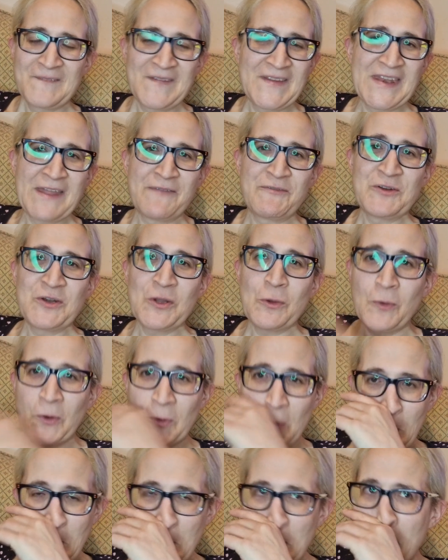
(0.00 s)
Never knew
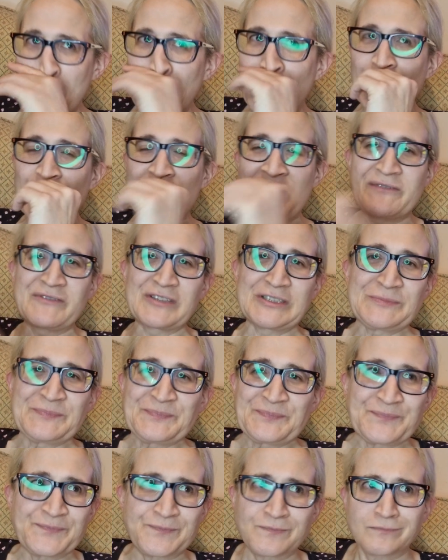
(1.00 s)
growing up or whatever.
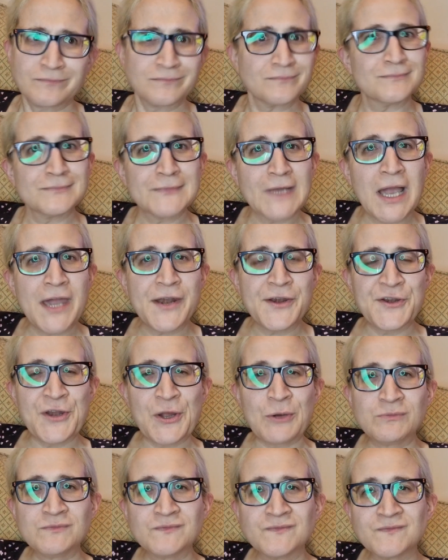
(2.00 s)
I don't
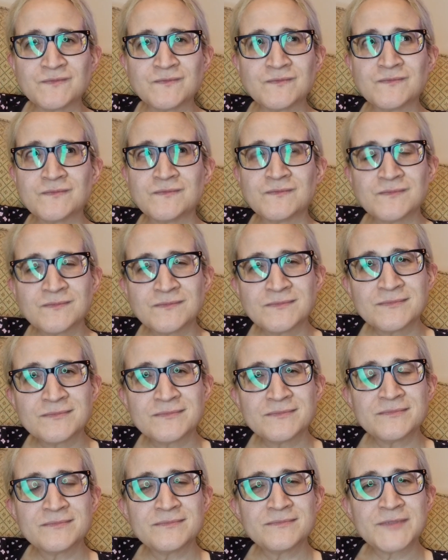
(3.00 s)
know.
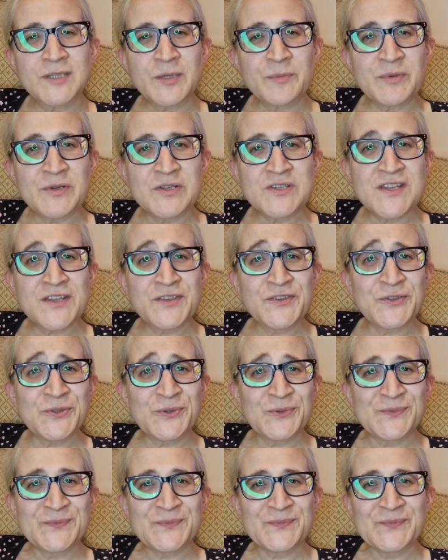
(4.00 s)
But it appears I
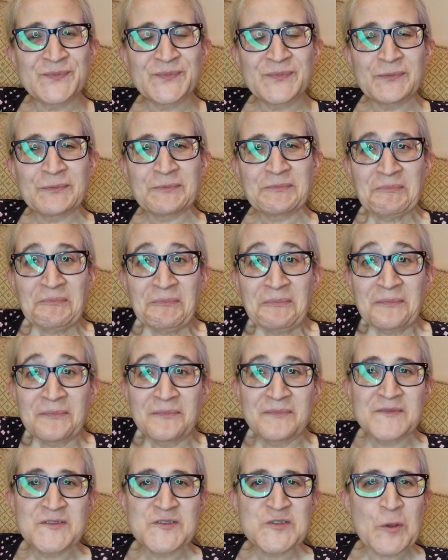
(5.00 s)
do.
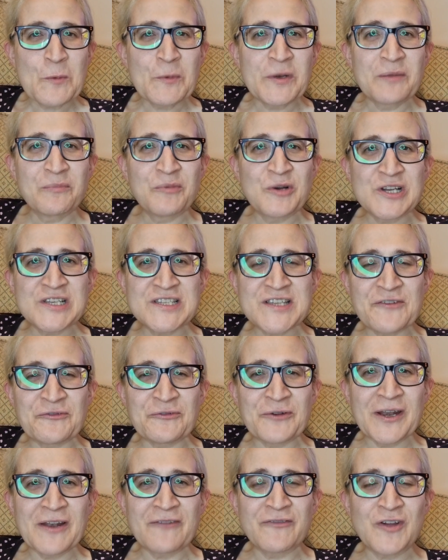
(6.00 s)
So many books I've
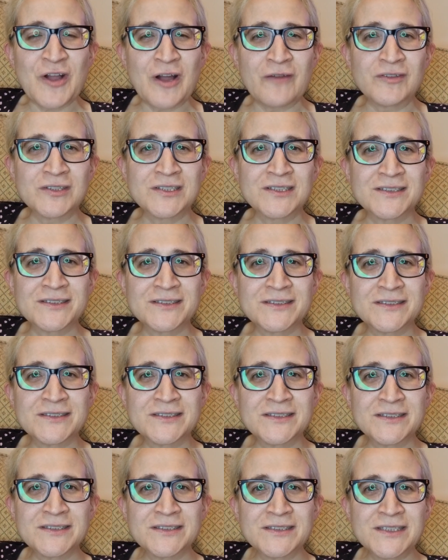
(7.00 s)
read have covered
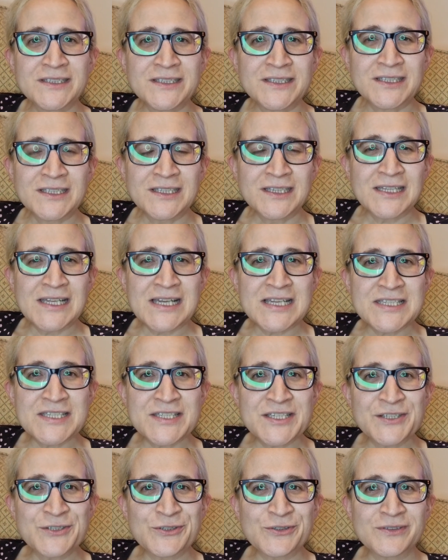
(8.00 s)
the
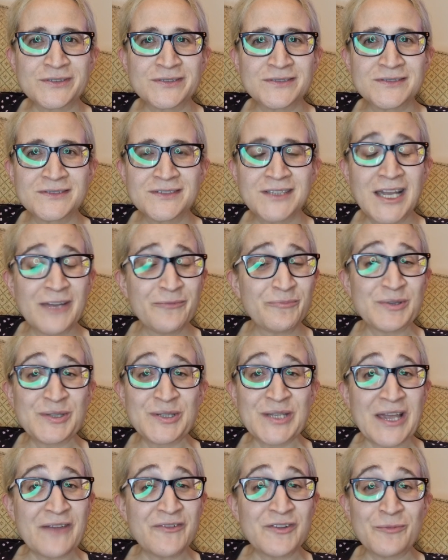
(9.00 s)
last year. I've
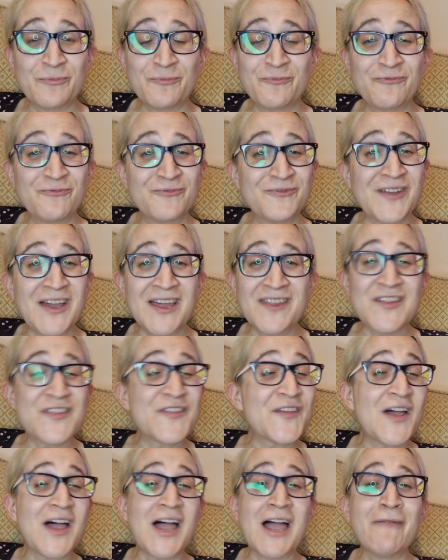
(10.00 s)
been having the
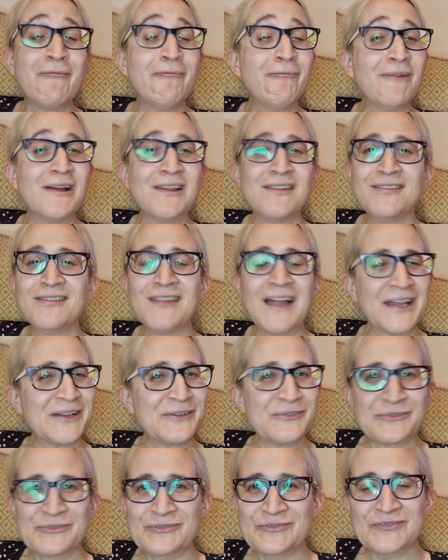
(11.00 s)
time of my
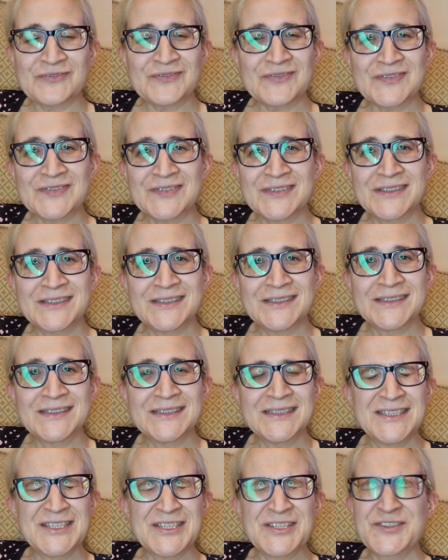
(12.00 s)
life.
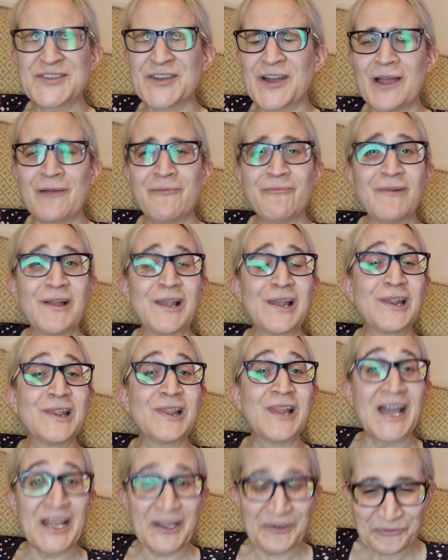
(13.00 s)
The time of my
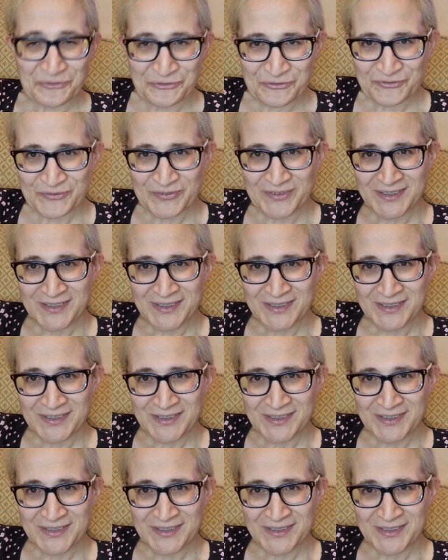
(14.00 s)
life.